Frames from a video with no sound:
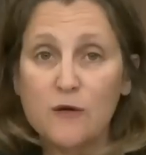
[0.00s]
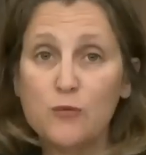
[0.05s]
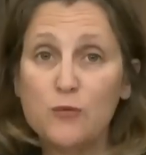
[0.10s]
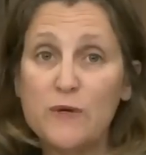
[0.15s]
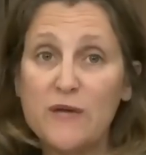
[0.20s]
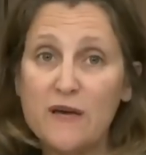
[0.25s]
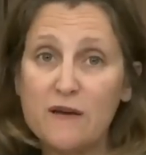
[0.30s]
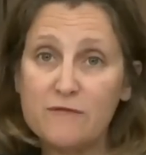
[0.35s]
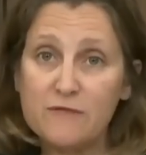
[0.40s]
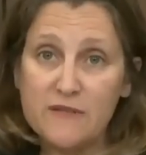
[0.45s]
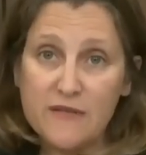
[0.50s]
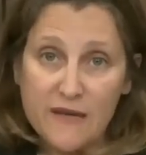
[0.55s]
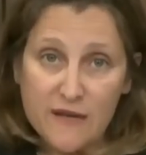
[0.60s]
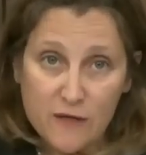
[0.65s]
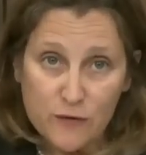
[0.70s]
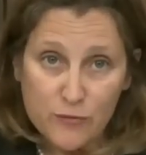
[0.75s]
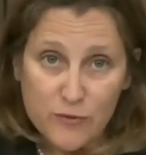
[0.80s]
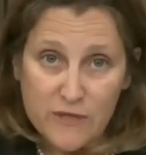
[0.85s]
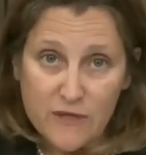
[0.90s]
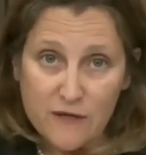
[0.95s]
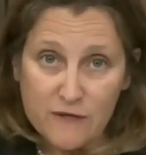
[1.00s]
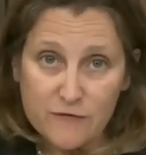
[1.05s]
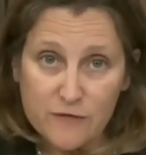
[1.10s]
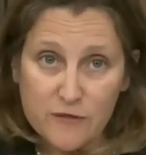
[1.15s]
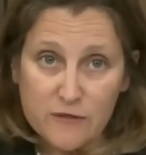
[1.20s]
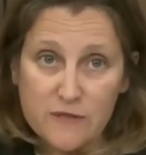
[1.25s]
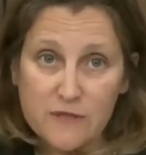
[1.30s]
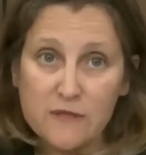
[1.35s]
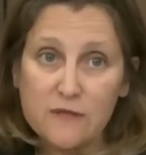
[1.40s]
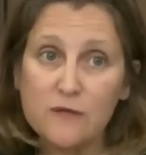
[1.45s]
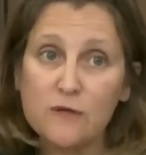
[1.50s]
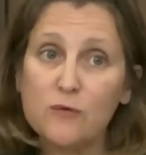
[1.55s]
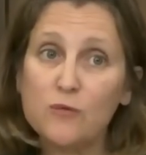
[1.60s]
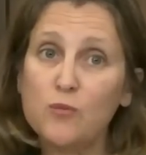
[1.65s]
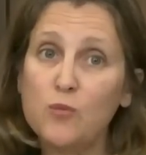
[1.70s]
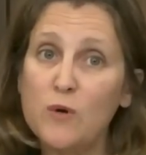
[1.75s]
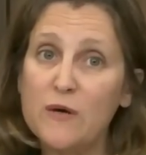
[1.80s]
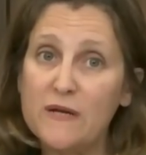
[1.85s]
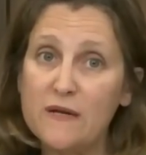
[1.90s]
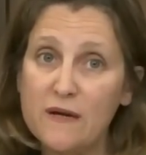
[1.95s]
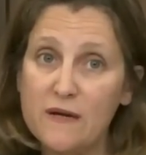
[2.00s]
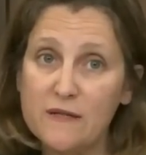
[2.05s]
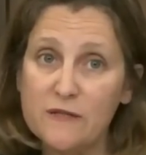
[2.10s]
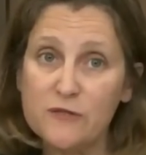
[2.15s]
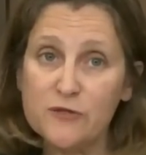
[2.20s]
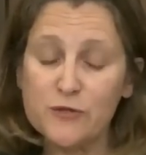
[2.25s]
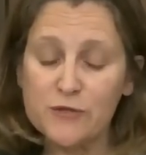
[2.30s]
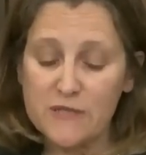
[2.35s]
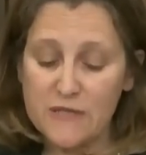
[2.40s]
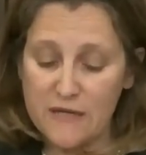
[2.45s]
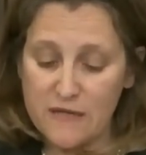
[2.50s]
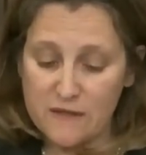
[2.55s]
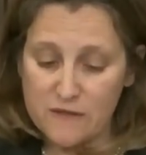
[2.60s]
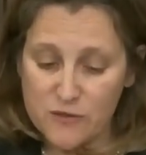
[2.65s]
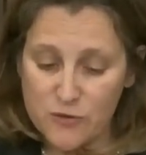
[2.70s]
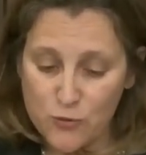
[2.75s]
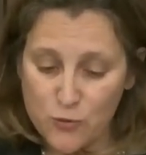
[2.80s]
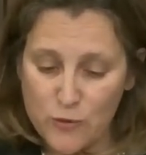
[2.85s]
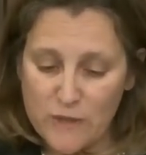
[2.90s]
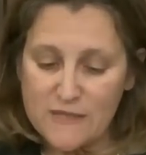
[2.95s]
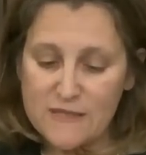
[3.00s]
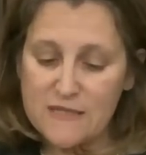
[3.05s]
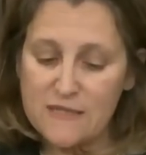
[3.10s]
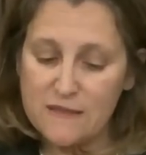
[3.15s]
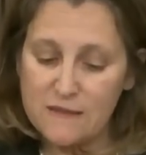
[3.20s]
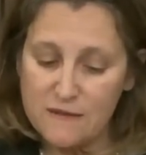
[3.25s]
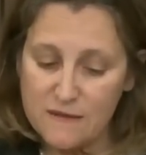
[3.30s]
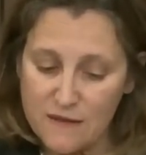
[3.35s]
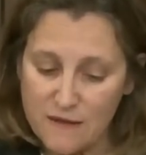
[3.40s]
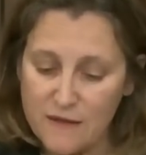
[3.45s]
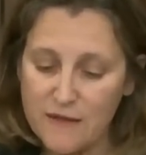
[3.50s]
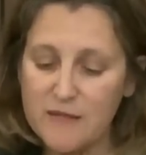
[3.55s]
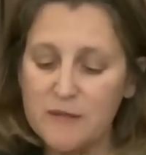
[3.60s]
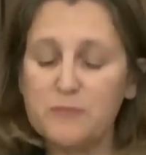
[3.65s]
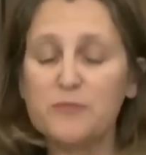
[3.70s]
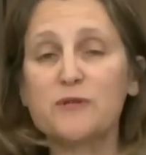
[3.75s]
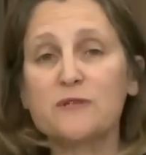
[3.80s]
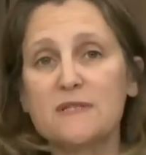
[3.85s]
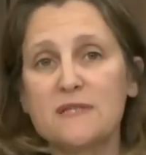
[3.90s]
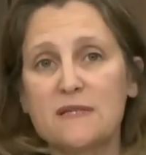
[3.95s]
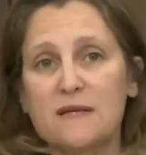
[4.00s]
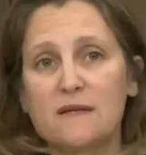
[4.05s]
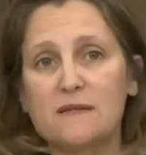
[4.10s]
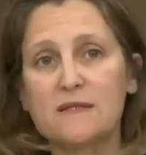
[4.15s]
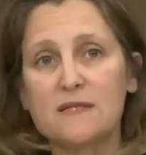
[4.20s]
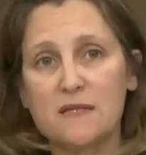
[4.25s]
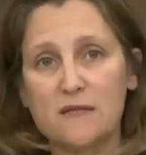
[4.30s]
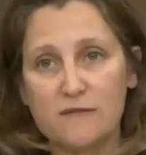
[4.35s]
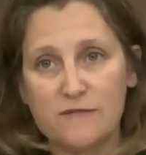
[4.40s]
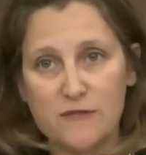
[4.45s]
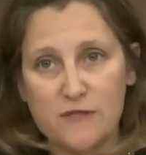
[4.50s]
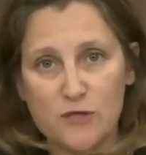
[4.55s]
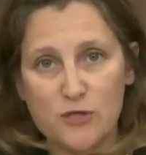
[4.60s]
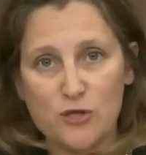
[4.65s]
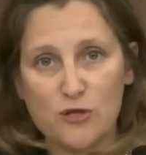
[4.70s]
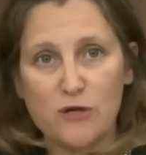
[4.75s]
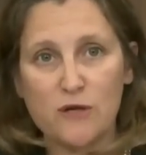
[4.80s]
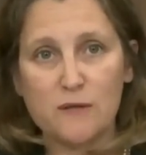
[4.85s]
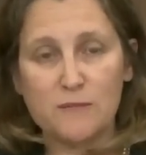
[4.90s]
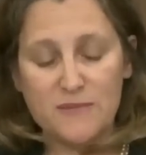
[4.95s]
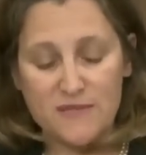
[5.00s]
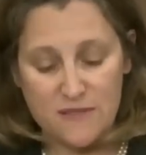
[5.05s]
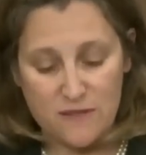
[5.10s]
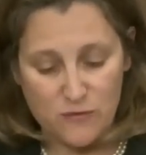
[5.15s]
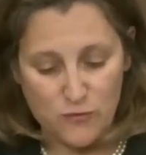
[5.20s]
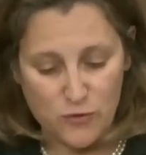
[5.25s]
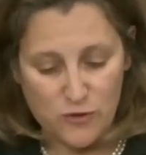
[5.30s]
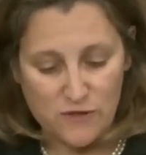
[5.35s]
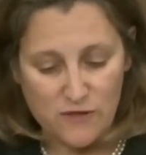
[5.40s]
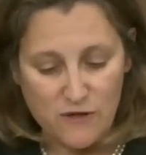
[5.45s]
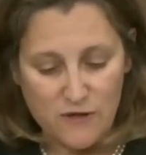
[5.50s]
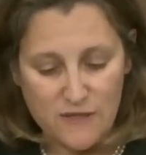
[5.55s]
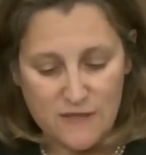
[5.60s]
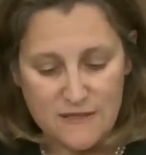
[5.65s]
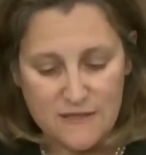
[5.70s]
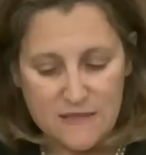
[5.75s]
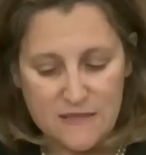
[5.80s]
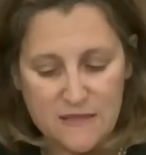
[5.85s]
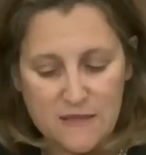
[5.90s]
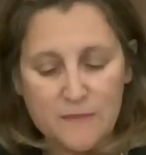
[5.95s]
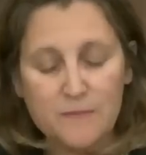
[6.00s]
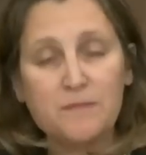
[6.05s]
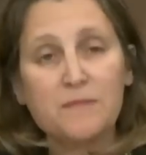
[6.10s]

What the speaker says: We have now recovered 129% of the jobs that were lost